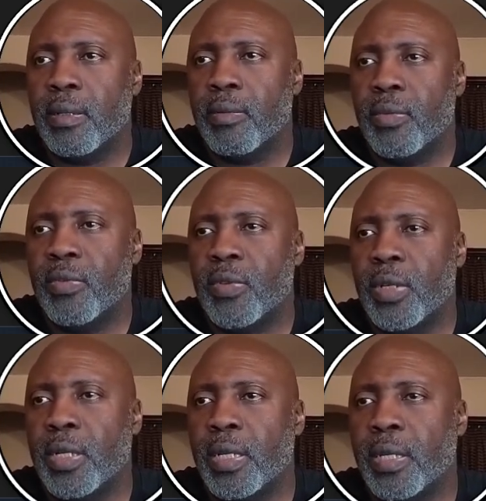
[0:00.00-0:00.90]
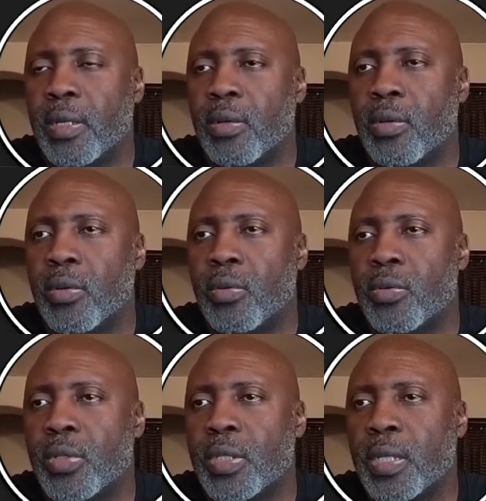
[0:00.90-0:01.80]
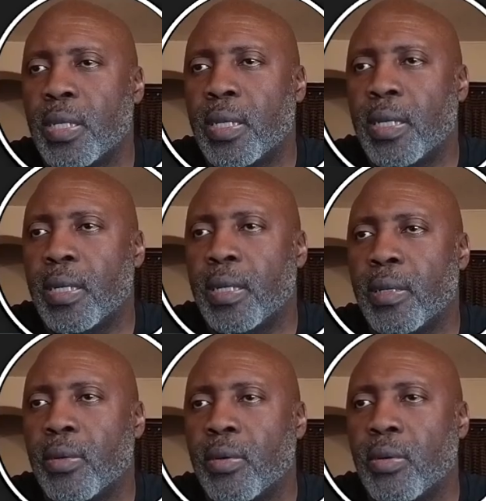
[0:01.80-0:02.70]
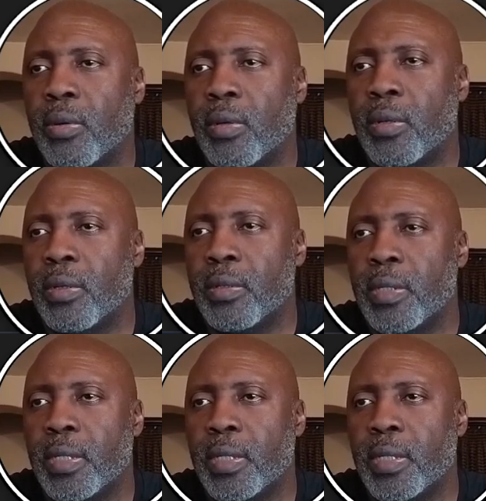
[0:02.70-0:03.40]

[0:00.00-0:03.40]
We've got another host here called